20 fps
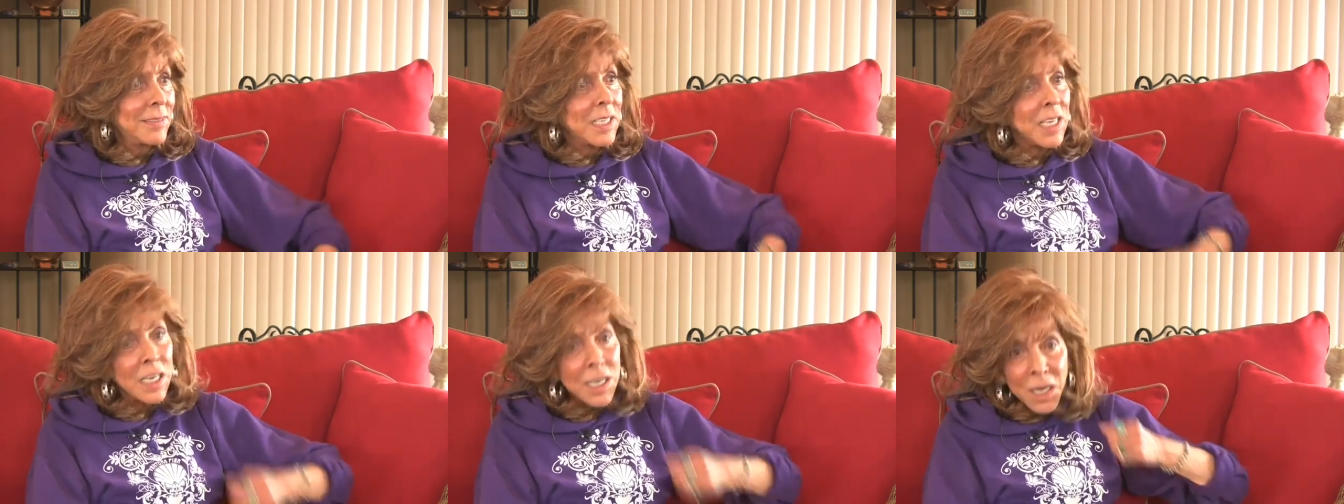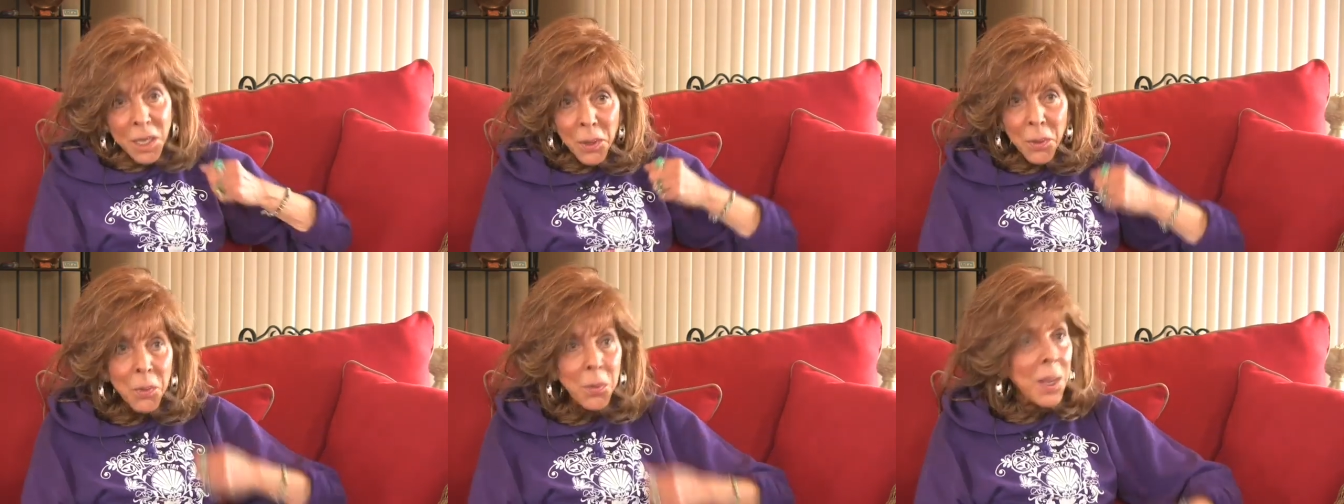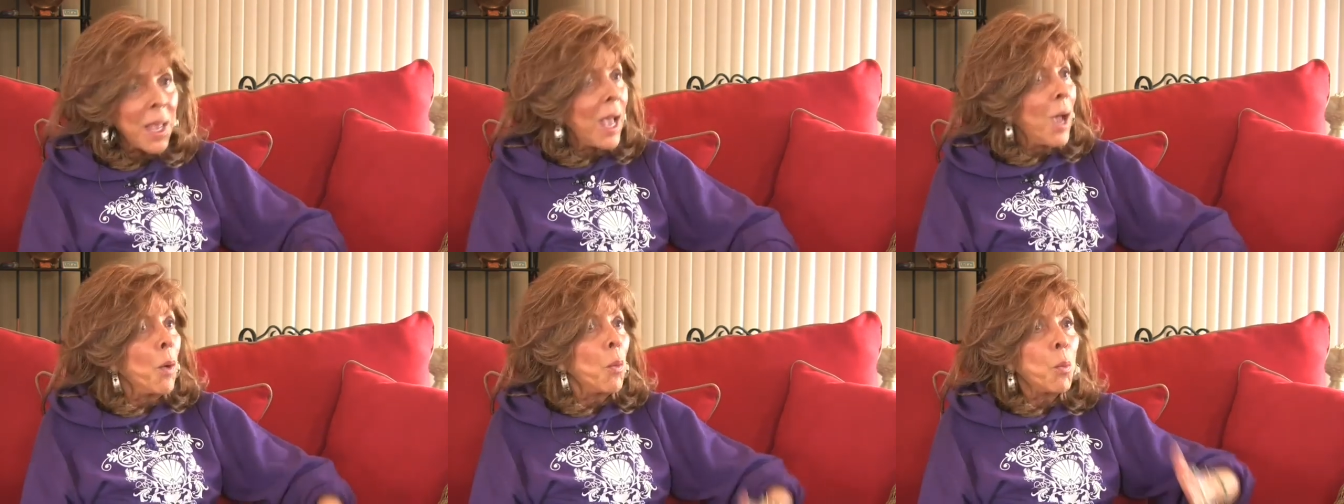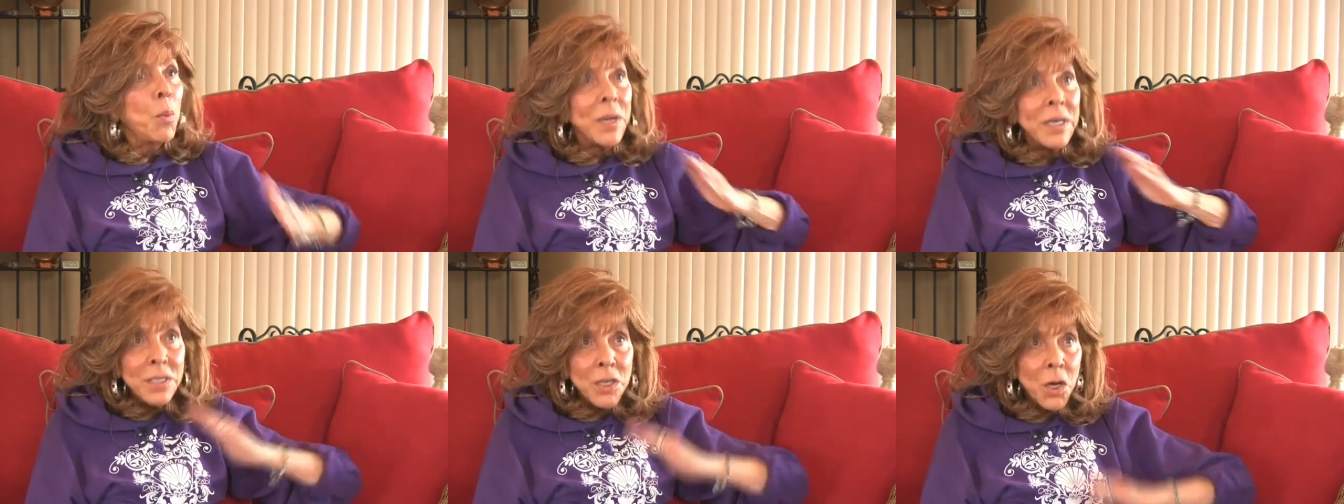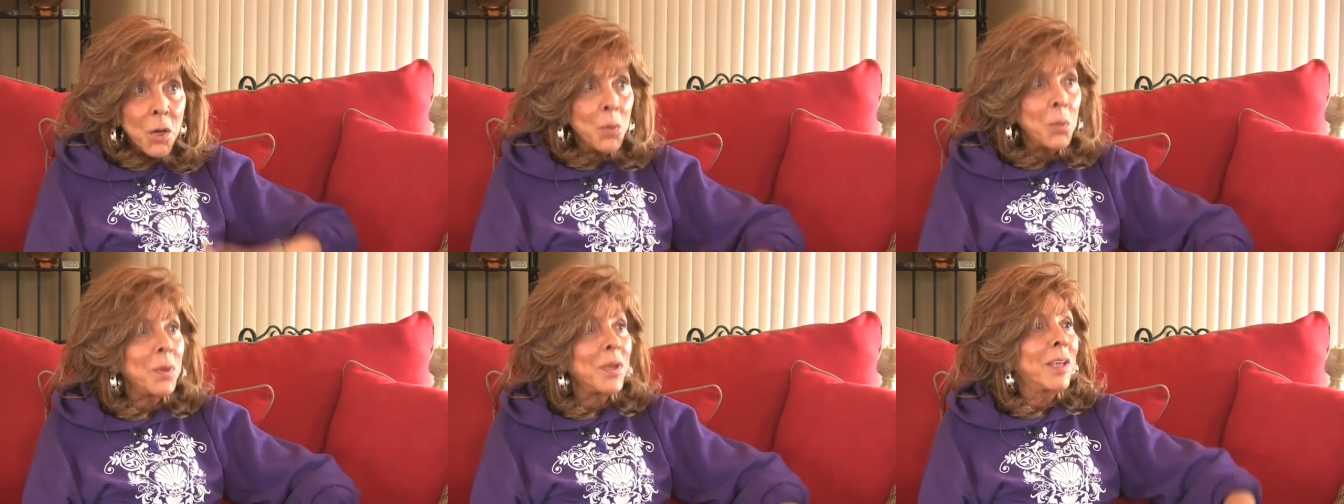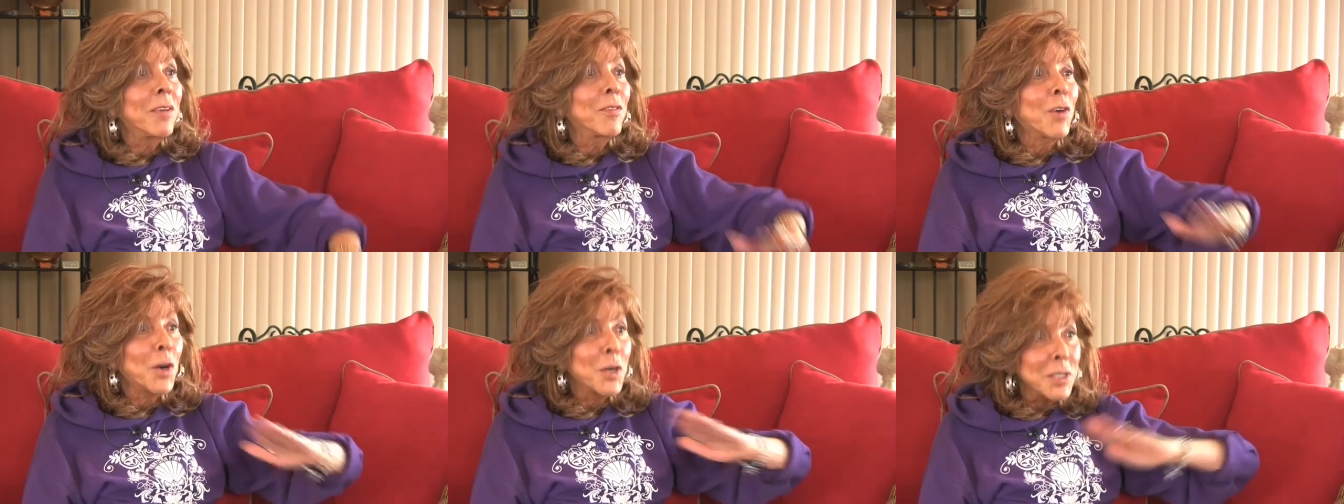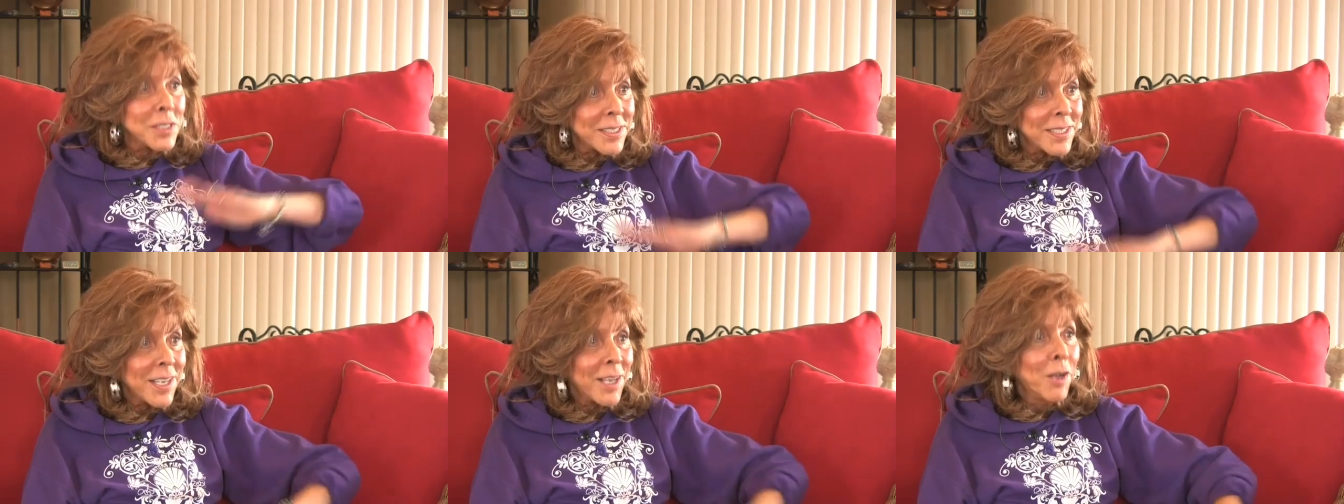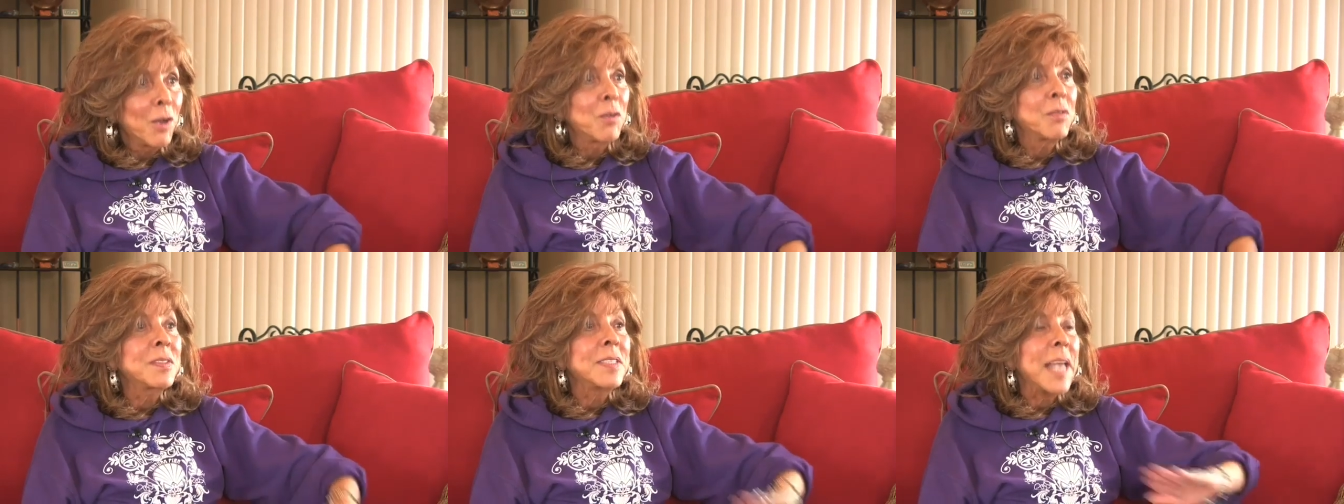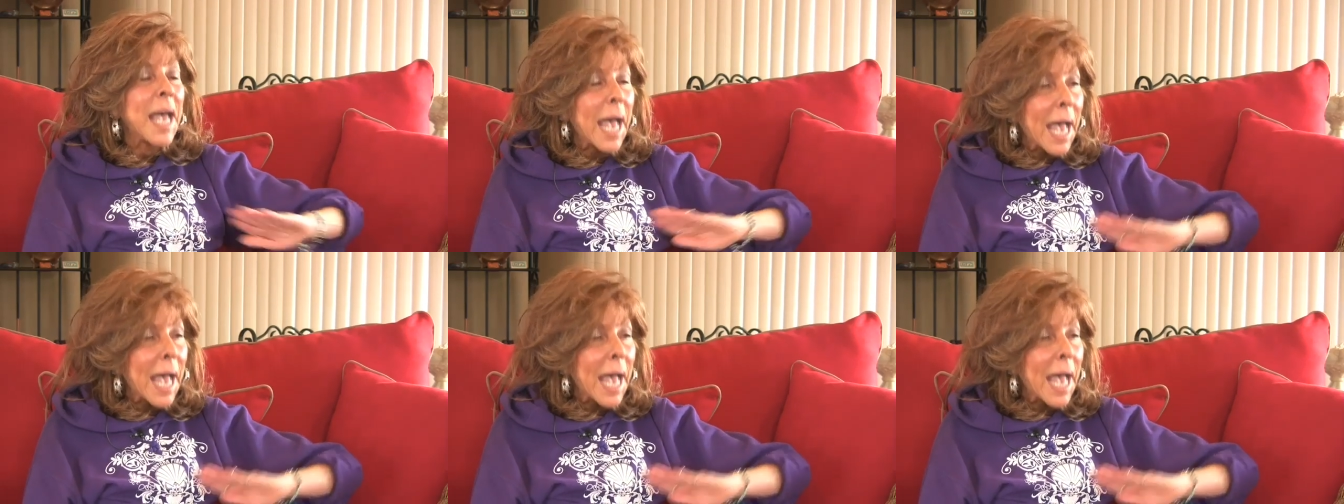You know, we don't give ourselves